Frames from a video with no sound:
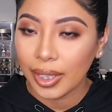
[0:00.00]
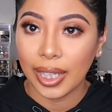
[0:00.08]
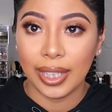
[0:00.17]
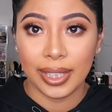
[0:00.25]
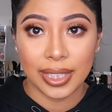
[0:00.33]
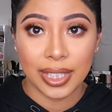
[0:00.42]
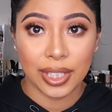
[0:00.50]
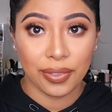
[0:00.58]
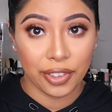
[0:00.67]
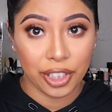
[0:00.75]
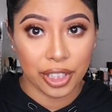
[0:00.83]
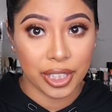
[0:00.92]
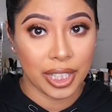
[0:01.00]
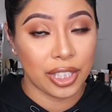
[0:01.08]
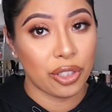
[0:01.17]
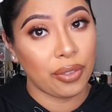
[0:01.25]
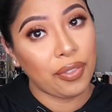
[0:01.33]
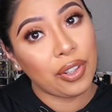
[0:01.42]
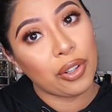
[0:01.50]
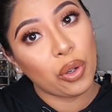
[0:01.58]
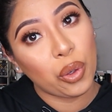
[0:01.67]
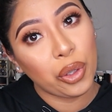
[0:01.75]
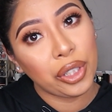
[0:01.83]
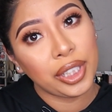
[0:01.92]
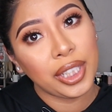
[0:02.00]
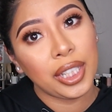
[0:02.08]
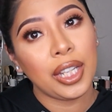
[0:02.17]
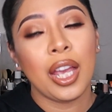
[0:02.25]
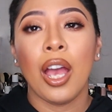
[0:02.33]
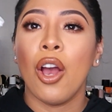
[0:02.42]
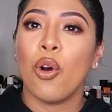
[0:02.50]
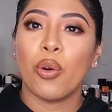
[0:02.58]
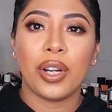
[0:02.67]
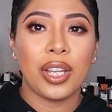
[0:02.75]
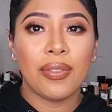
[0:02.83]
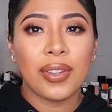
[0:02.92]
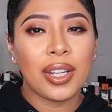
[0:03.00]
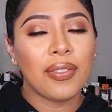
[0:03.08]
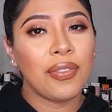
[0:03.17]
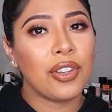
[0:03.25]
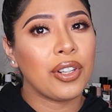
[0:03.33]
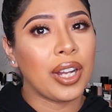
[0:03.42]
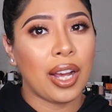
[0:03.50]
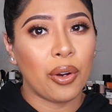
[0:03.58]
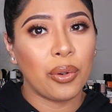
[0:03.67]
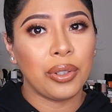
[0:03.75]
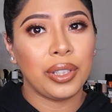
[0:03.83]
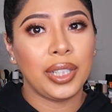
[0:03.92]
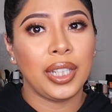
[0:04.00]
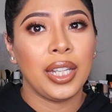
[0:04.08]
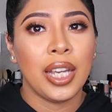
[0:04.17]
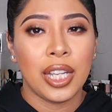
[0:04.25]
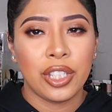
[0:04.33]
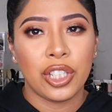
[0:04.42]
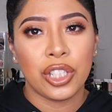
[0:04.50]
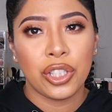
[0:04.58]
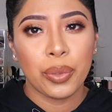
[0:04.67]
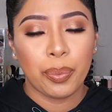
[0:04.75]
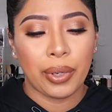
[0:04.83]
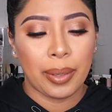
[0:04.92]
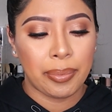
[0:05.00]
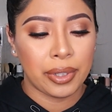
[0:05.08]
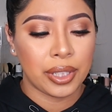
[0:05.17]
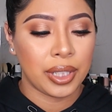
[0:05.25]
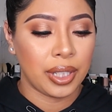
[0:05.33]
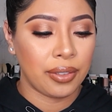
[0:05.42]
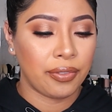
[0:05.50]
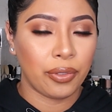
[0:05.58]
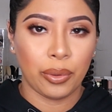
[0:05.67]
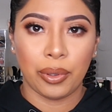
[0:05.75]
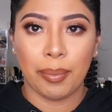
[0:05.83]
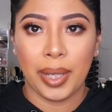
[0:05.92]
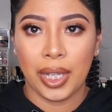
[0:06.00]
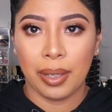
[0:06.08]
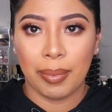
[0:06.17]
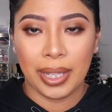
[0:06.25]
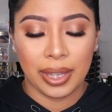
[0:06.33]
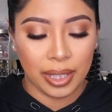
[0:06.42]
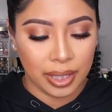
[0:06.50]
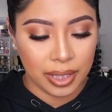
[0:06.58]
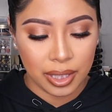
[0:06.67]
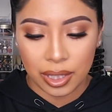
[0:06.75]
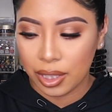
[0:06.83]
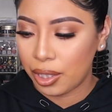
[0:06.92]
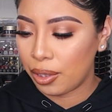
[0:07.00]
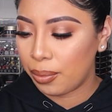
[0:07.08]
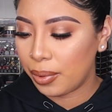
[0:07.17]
And this is for your skin. So if you're oily, or even if you're not oily, just to prep your skin for makeup, I think this is a good